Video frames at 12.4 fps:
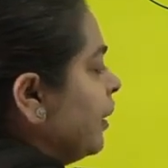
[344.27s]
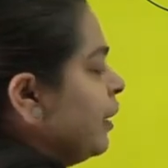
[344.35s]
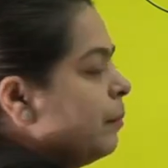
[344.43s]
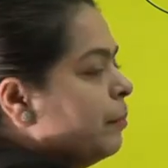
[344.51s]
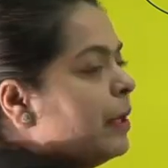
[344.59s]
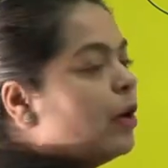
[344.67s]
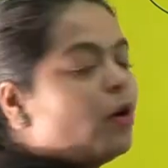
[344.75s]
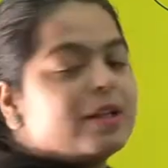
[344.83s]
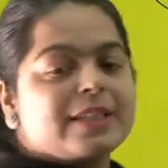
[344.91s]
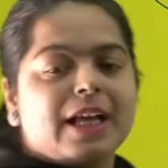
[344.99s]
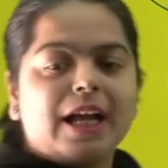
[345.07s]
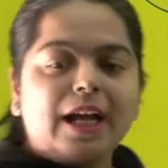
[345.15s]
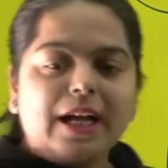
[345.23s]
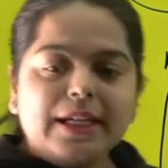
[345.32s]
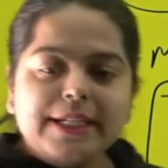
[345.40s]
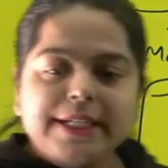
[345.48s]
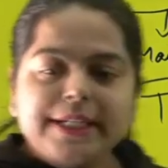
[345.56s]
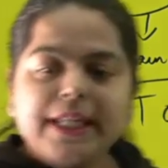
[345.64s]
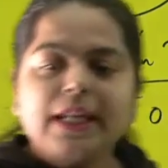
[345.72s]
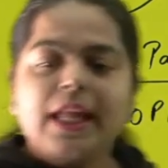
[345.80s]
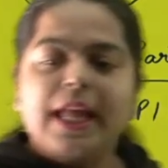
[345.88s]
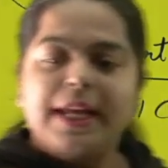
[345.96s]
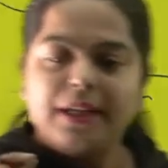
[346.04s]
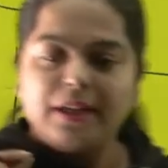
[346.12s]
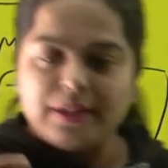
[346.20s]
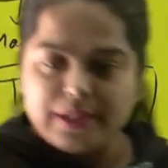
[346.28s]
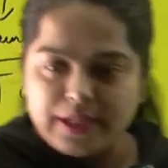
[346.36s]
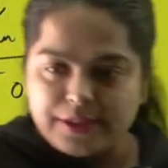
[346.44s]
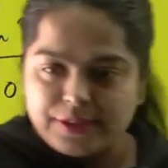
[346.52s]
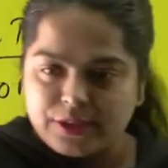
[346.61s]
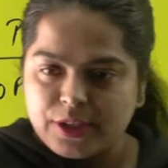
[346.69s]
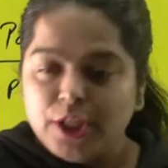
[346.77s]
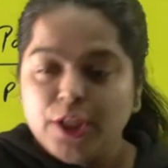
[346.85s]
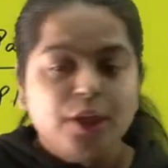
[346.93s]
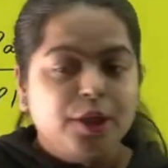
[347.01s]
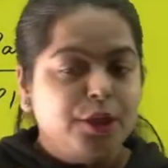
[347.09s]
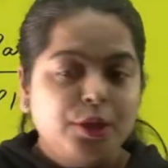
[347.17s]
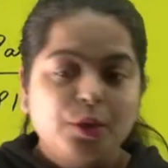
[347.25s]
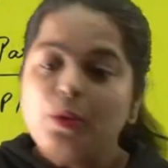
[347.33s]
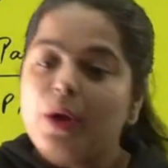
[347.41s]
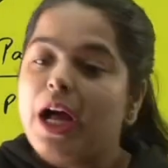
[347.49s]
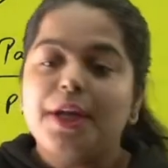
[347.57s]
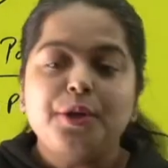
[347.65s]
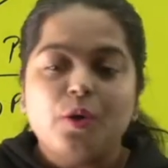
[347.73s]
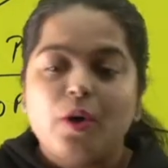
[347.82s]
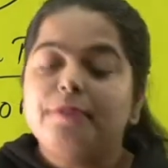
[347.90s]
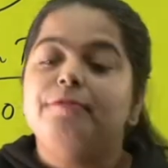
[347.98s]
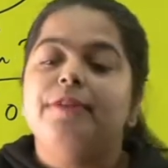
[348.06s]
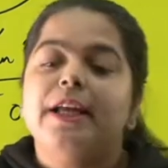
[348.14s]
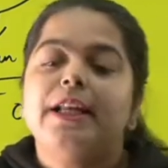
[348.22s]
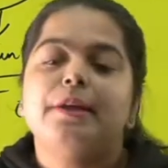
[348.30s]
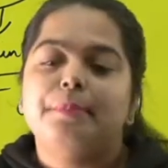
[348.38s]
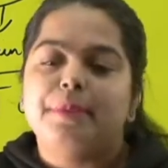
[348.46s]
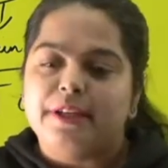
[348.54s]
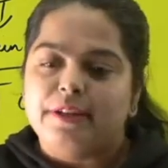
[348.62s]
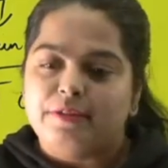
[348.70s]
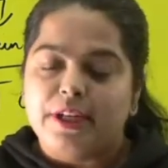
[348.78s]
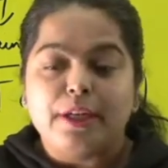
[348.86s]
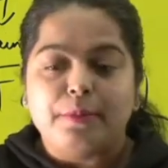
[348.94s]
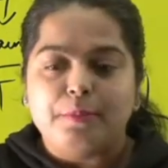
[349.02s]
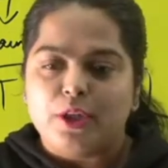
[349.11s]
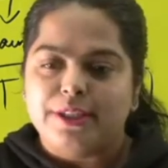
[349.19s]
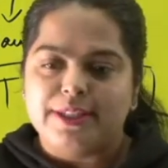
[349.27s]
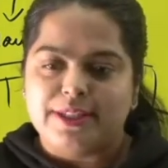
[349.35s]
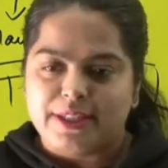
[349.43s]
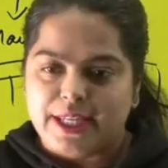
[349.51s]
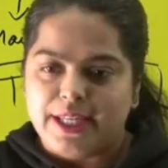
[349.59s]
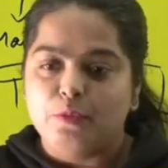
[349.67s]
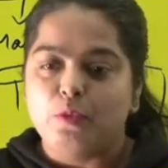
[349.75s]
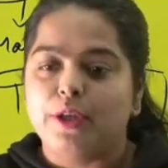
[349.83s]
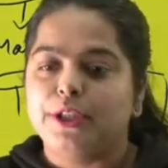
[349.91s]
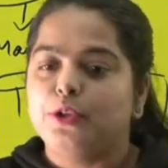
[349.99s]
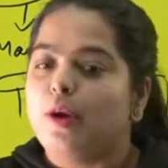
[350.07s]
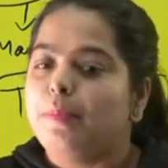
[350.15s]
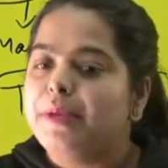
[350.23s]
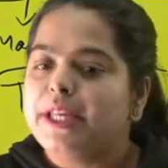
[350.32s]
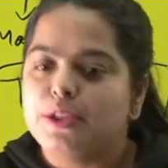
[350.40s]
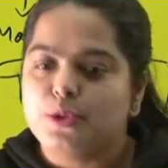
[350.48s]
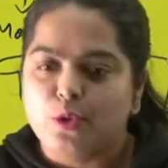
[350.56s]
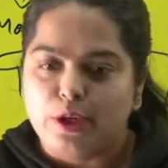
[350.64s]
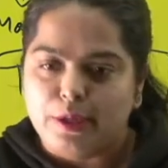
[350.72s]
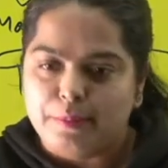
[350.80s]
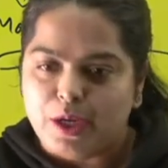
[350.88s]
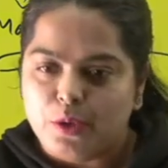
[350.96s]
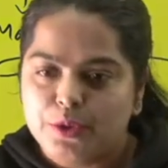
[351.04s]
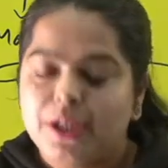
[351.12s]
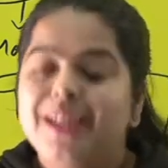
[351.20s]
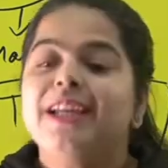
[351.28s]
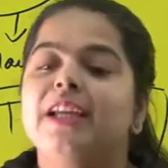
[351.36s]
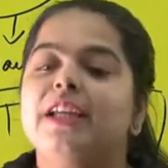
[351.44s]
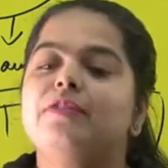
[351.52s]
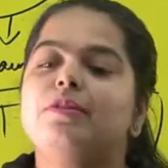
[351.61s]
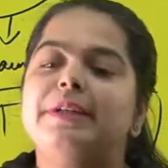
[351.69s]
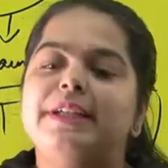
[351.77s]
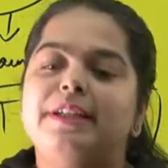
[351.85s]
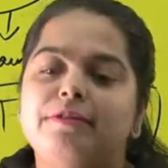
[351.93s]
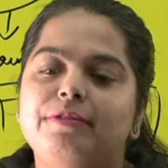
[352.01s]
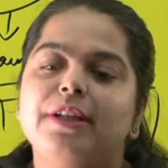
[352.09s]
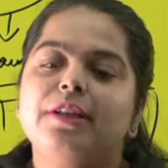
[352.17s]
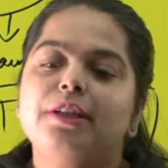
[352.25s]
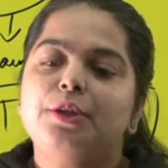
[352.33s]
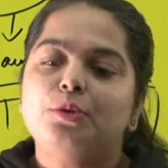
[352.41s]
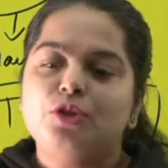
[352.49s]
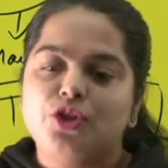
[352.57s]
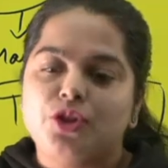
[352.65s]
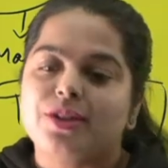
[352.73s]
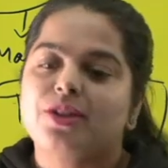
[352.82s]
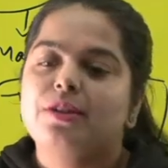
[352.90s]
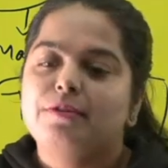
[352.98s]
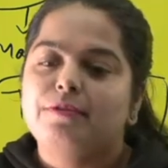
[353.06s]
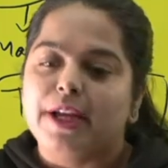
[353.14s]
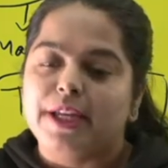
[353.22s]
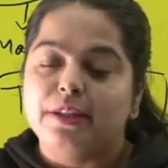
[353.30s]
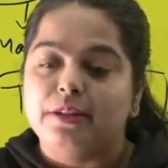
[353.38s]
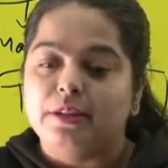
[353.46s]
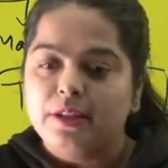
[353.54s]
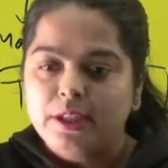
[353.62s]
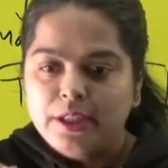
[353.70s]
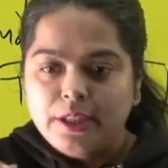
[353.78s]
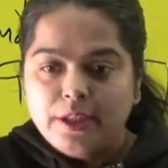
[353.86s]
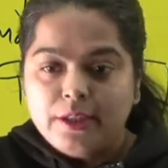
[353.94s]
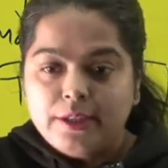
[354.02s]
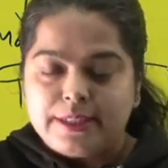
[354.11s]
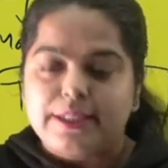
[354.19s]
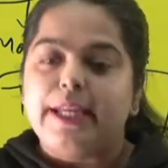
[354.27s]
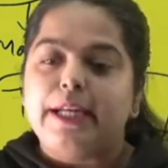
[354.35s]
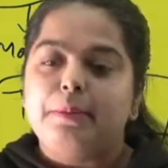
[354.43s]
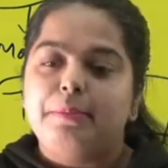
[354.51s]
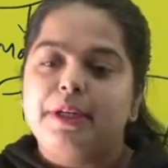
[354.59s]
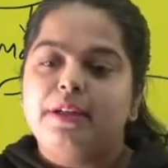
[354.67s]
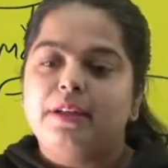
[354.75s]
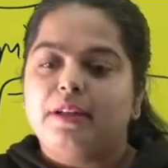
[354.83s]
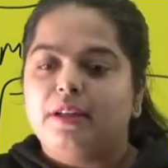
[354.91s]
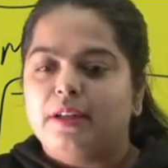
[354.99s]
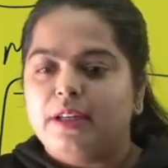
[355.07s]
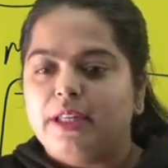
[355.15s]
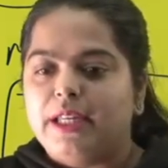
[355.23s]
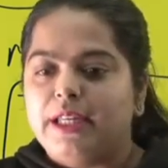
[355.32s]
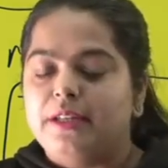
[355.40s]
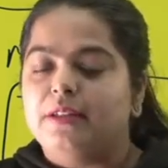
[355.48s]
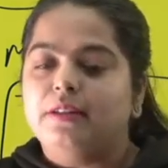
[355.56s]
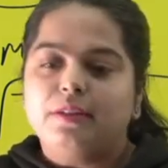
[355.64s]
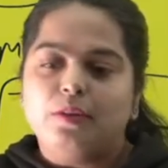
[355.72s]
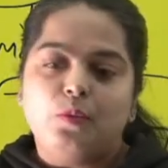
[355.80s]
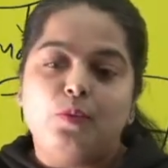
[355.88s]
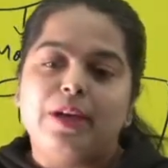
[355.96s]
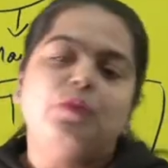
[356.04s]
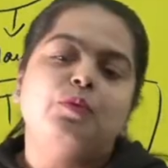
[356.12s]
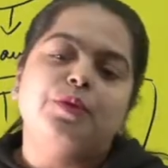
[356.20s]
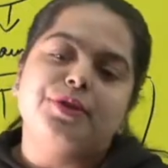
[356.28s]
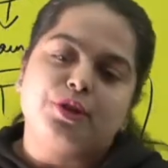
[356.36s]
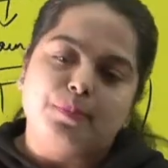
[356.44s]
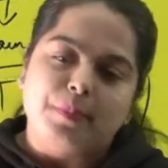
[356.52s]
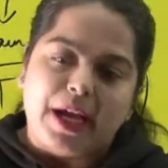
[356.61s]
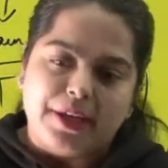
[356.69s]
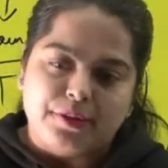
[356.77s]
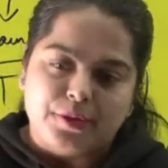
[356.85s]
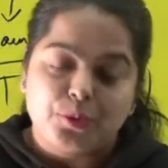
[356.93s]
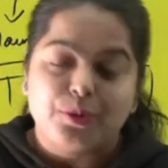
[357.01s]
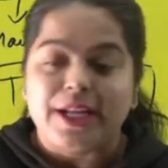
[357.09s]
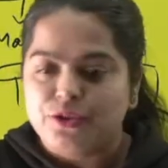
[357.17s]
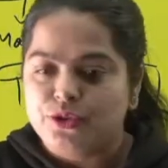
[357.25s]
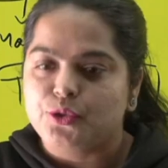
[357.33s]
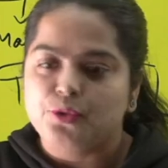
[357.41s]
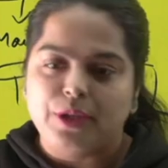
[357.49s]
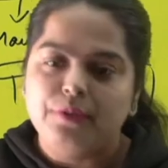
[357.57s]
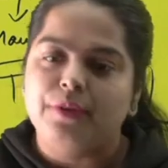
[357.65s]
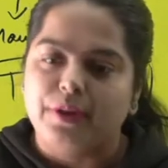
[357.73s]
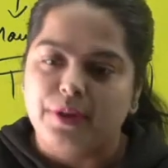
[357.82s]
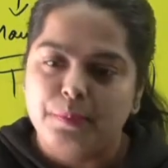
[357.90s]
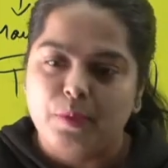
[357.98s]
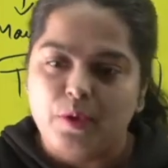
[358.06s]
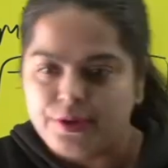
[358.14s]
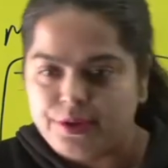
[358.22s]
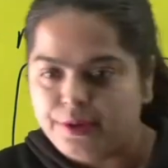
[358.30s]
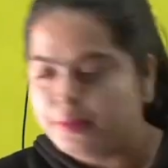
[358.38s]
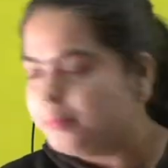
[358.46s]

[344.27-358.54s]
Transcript: Because until and unless you are not well aware about this thing, what the topic is all about, it will be difficult to justify the statement in a well-versed manner. So that's just really very important.